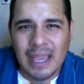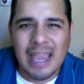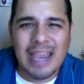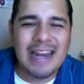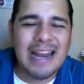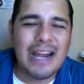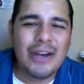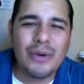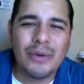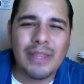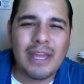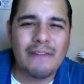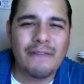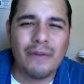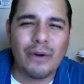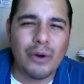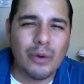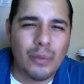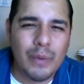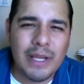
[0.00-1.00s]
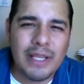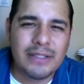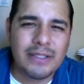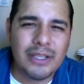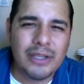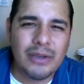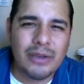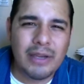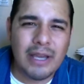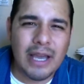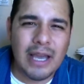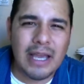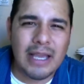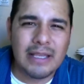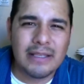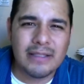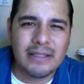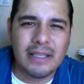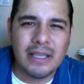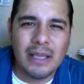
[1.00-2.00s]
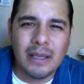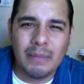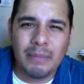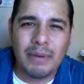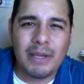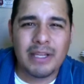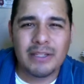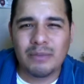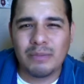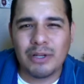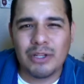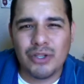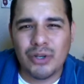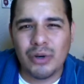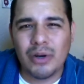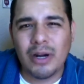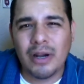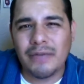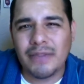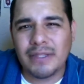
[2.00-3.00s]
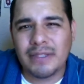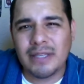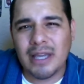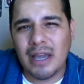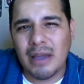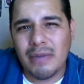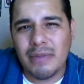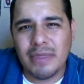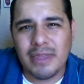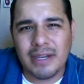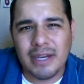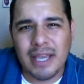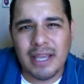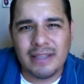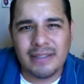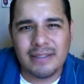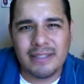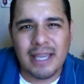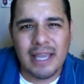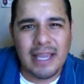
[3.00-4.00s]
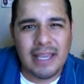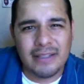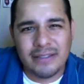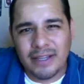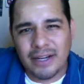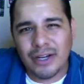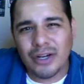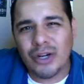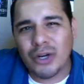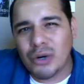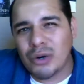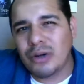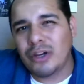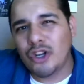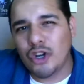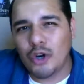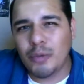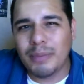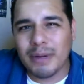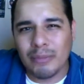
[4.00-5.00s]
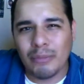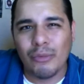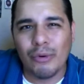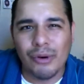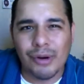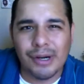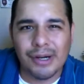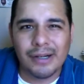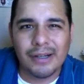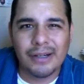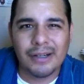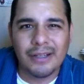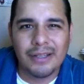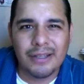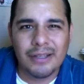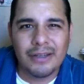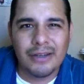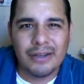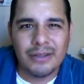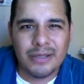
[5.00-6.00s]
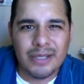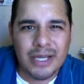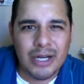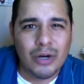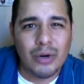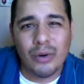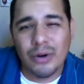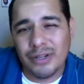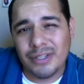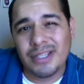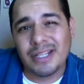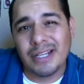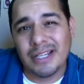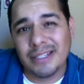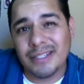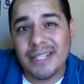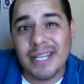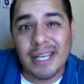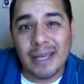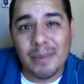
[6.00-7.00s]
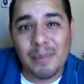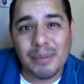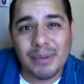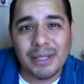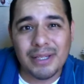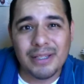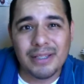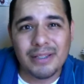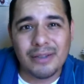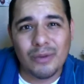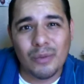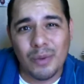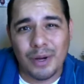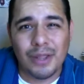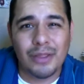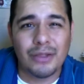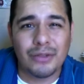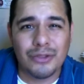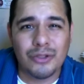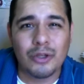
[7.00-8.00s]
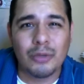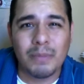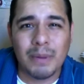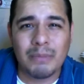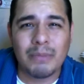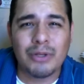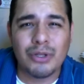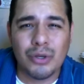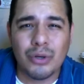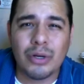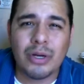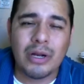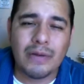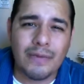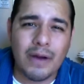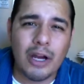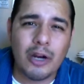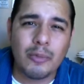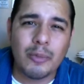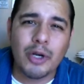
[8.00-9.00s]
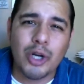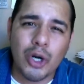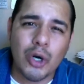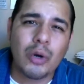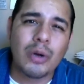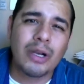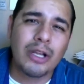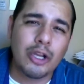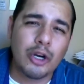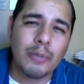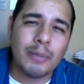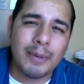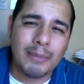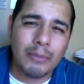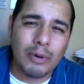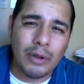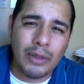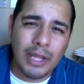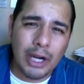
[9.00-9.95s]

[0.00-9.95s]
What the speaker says: And I do that for a reason, you guys, because majority of the time, the next day is going to grow a little bit more. You know what I'm saying? Or it's going to dip. One of the two. But majority of all of them grow a little bit more.